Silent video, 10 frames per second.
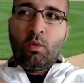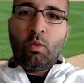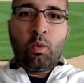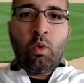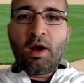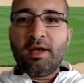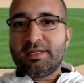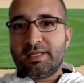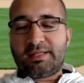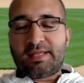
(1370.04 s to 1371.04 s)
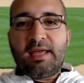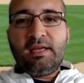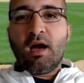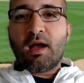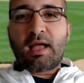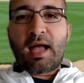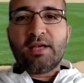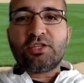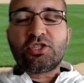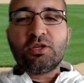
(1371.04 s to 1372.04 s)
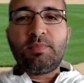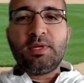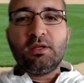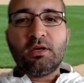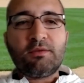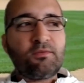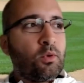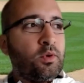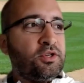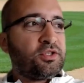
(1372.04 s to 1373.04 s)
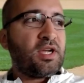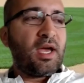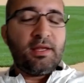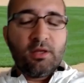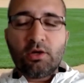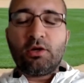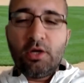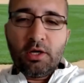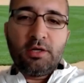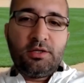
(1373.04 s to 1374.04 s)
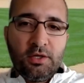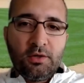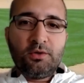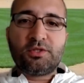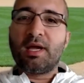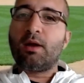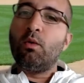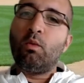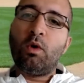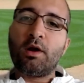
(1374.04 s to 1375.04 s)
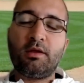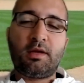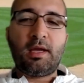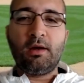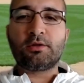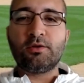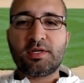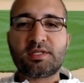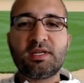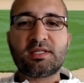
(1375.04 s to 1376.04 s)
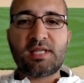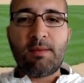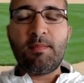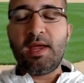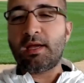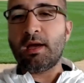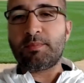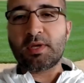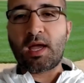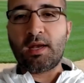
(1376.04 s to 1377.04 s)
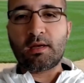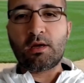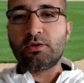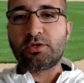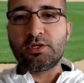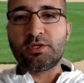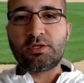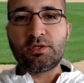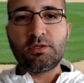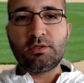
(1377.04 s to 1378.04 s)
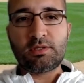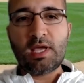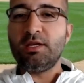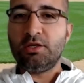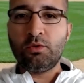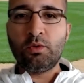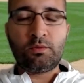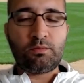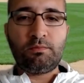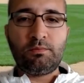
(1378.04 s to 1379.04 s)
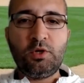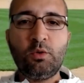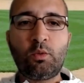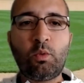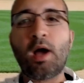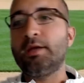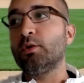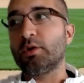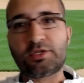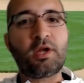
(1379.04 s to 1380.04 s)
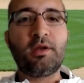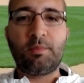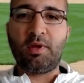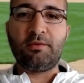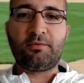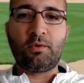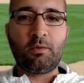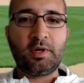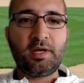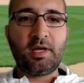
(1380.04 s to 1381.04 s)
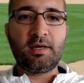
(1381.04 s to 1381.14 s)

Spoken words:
What is it that young guys should be looking for when you say they're good dudes? Like, what are the characteristics that make up the kind of coaches that you would want your son to play for one day?